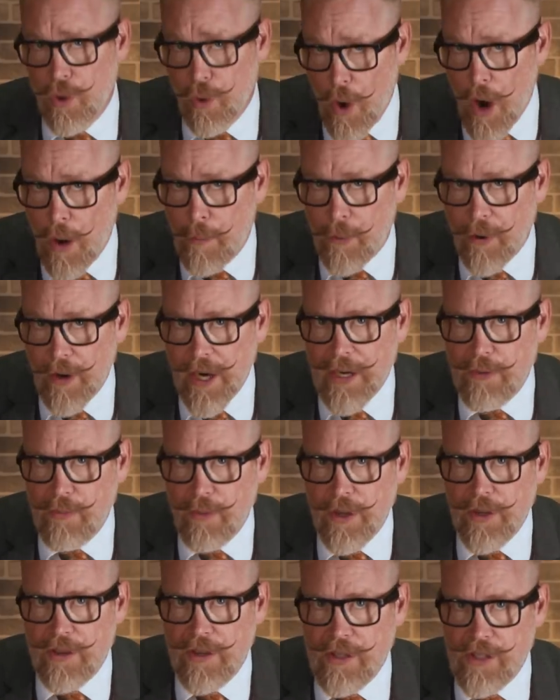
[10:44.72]
cooperate
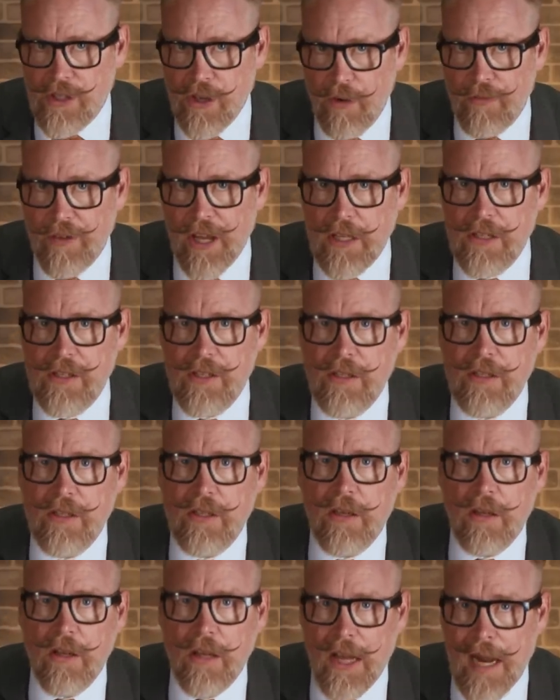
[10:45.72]
with the Soviets
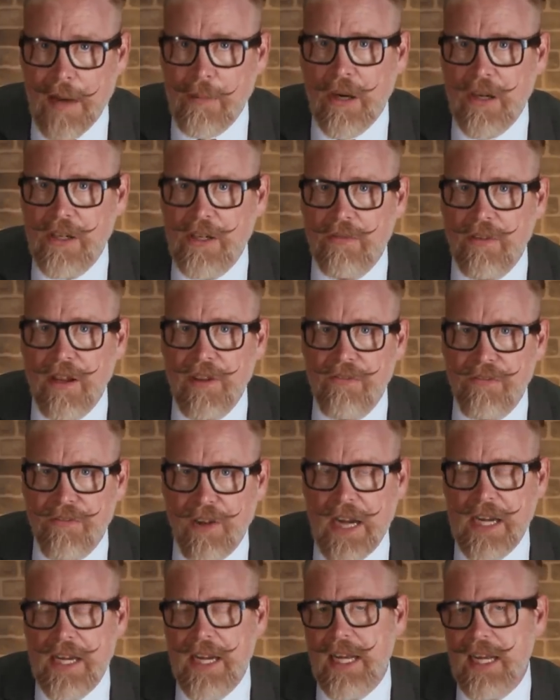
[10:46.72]
and collaboratively
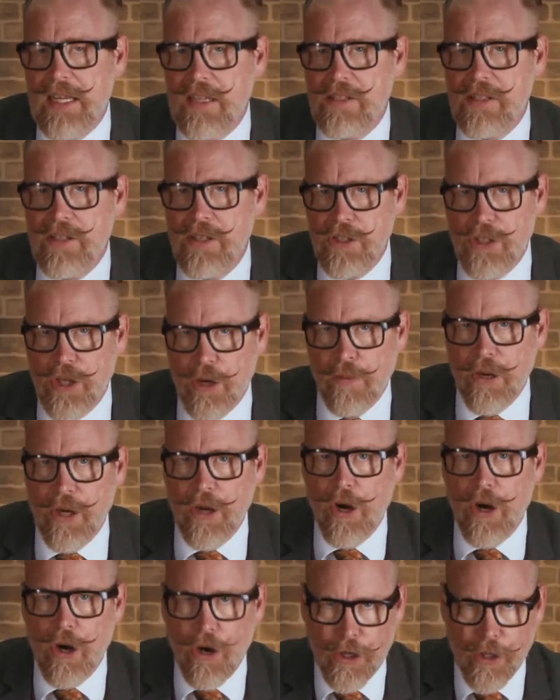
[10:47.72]
fight against the
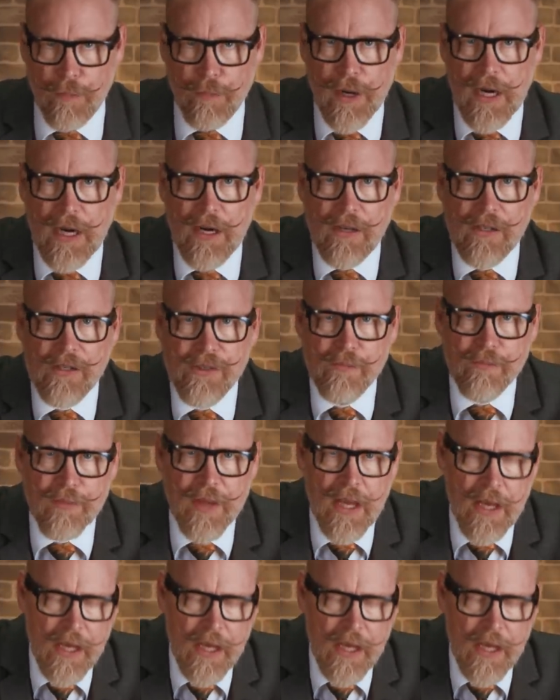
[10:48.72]
German occupiers.